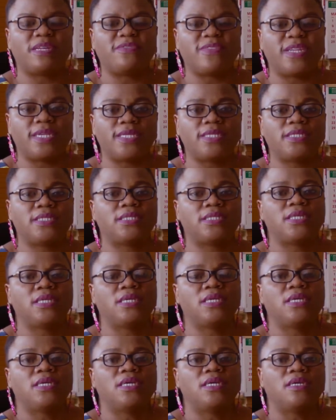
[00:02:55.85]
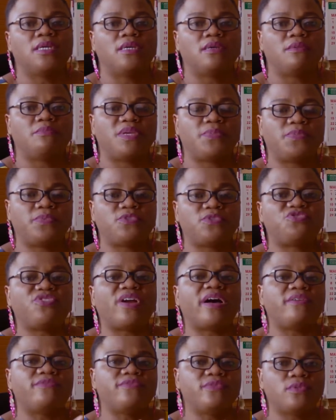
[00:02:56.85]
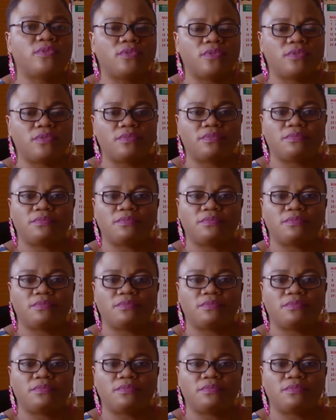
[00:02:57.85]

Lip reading: village, people travel